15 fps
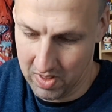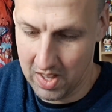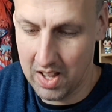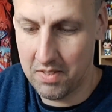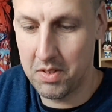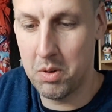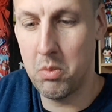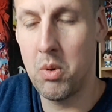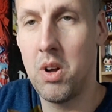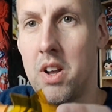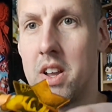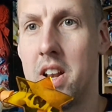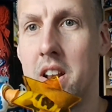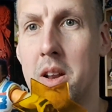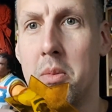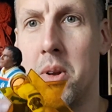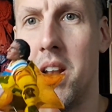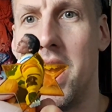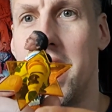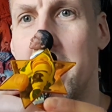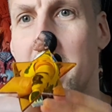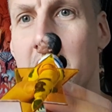Have to work a little bit. There
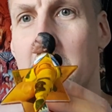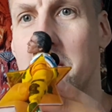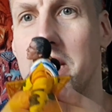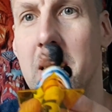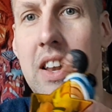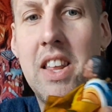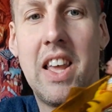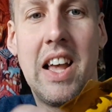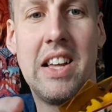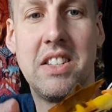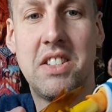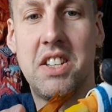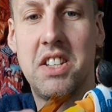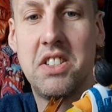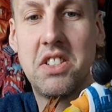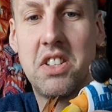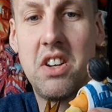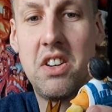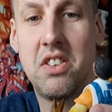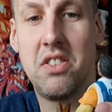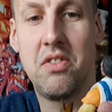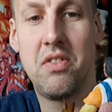you go. And then he has his
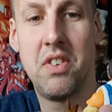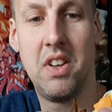kind of